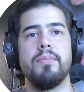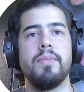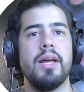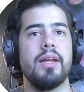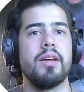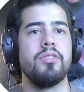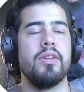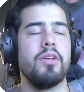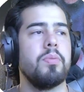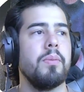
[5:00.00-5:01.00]
yeah, like I said,
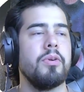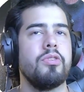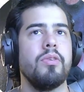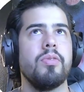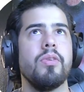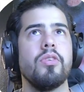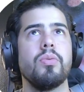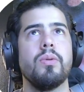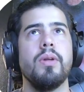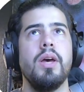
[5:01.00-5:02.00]
that's pretty much it for this
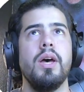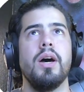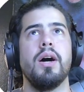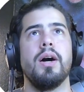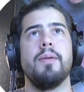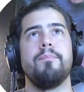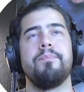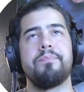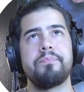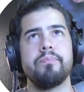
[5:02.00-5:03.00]
one. Um,
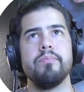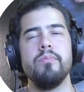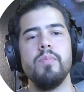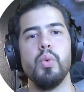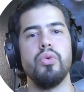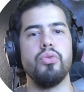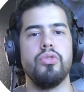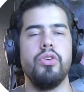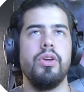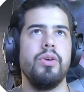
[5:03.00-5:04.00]
which one
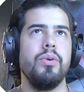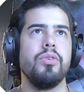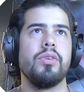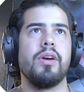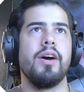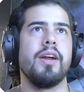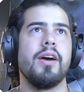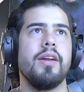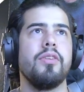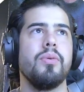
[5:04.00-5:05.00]
should you use? Kind of
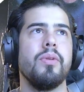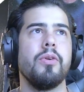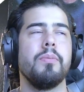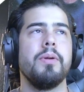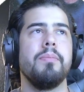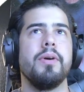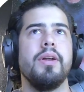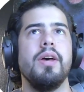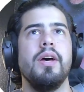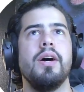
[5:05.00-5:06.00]
got into it a little bit, but
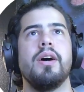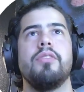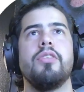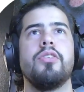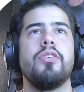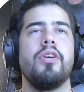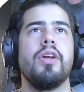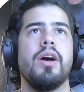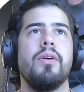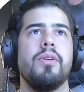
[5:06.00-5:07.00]
if you're
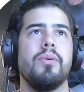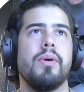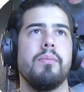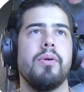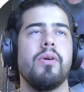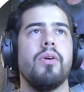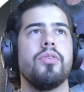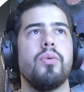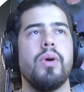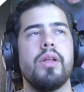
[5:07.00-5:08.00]
starting out and you want to book calls
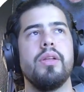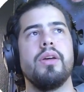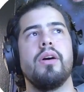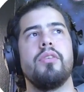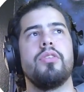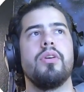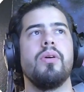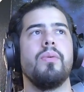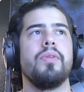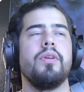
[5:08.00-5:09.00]
quickly, obviously
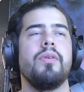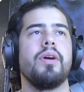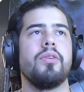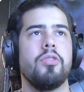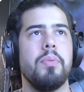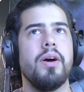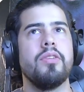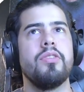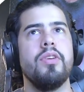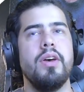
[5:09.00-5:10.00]
go with the direct
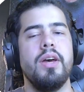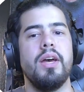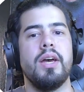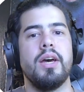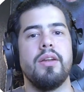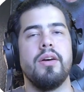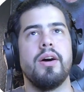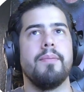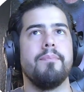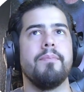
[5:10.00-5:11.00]
response. And
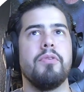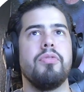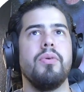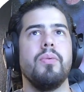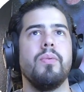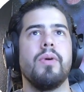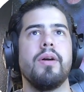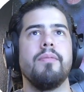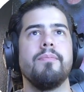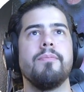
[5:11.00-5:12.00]
if you want
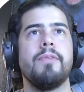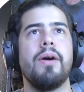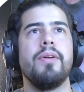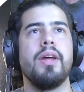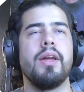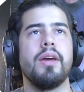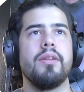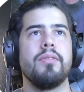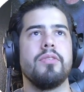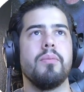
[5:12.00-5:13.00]
to validate and
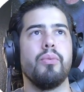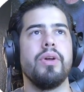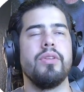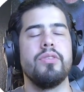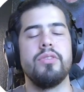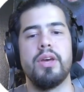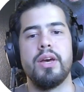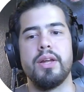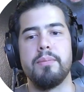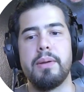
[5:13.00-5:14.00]
get some wins
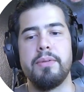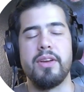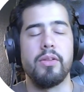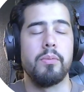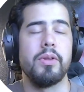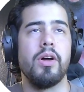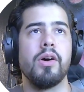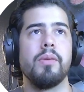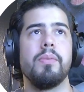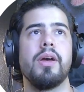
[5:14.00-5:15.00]
and maybe take a little bit
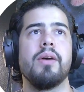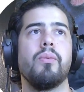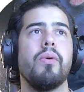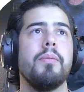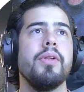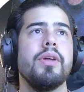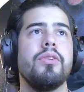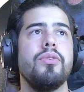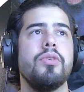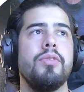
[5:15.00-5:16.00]
longer but get warmer leads,
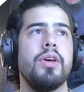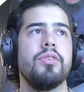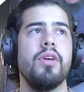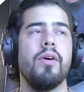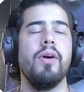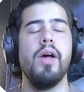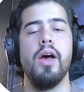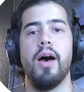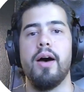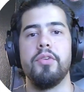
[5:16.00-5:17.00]
use a VSL.
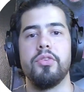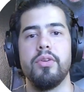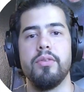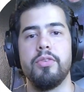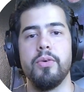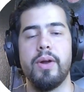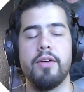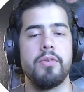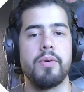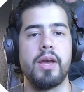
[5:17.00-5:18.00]
Obviously, if you don't have
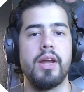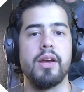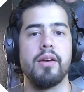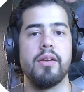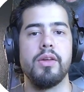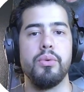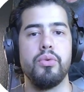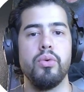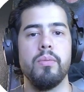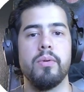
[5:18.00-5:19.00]
an organic
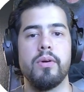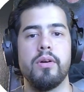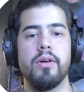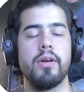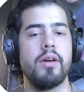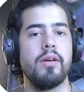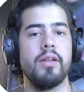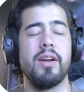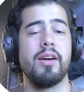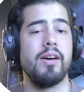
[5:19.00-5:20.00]
YouTube or a
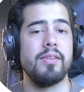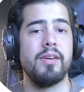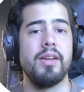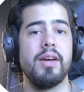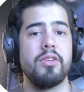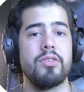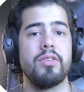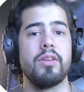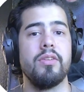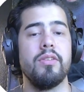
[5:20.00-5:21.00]
lot of content yet, just
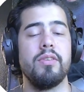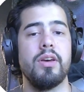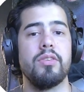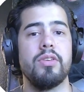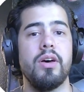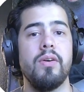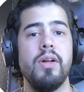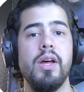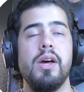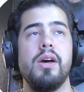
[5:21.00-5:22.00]
stick to the VSL.
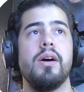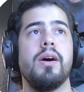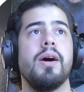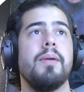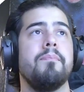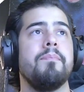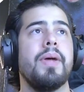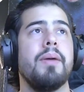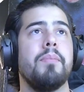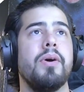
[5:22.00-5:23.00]

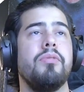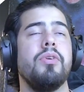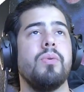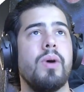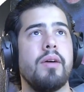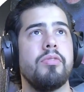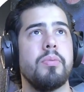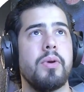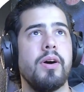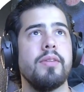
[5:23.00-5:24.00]
But if you do have
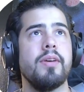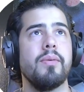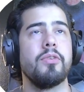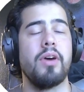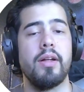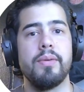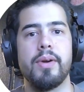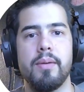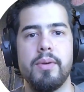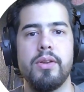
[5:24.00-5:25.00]
some content, which I highly
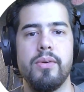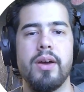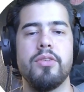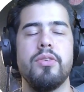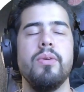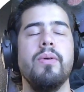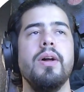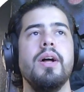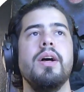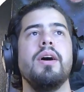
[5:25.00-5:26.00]
recommend you guys do,
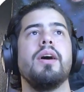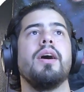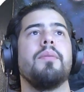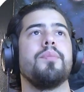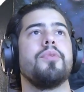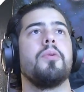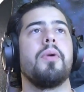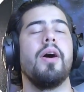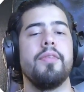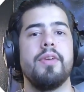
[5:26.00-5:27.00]
some
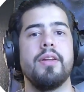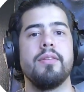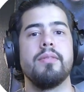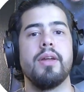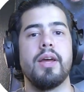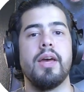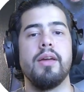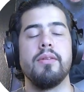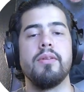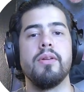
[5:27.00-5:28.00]
content,
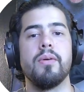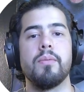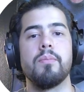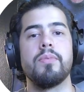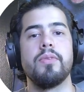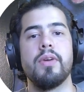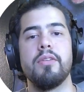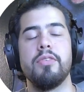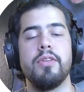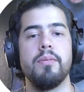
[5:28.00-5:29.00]
dedicate, 10 to
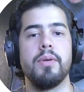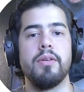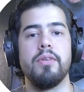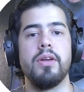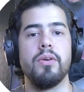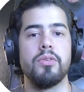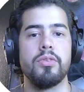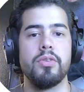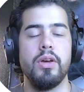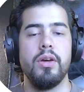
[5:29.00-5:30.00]
15-minute
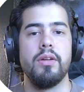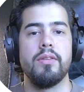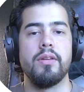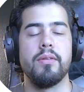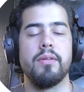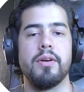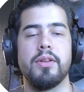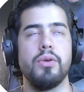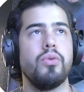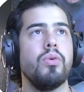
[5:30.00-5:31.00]
videos then on
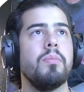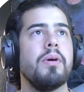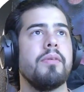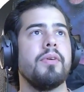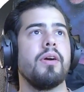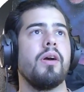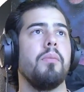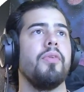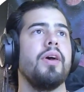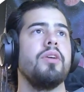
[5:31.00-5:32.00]
YouTube every
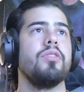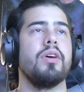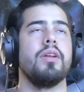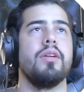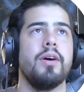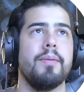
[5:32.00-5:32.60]
couple days, and